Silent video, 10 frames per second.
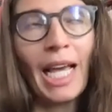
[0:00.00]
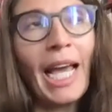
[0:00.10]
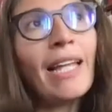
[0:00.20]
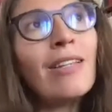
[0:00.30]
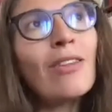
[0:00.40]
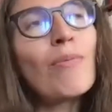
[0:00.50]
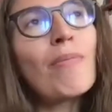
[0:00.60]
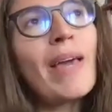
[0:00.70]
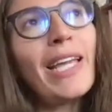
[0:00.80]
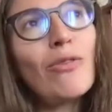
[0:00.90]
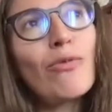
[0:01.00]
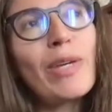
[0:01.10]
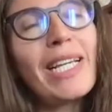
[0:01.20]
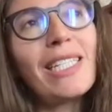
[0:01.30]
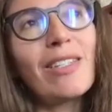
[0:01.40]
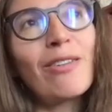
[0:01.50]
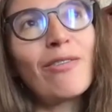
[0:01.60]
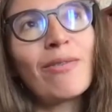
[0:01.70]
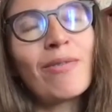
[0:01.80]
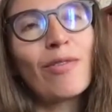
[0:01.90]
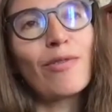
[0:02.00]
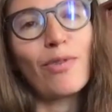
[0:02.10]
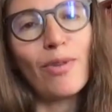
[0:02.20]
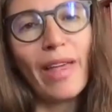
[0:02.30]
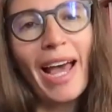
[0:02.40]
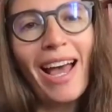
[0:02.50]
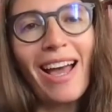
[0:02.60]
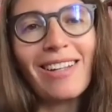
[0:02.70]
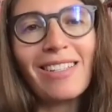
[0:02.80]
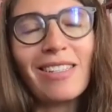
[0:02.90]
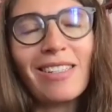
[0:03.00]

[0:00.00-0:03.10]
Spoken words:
the main reason for that,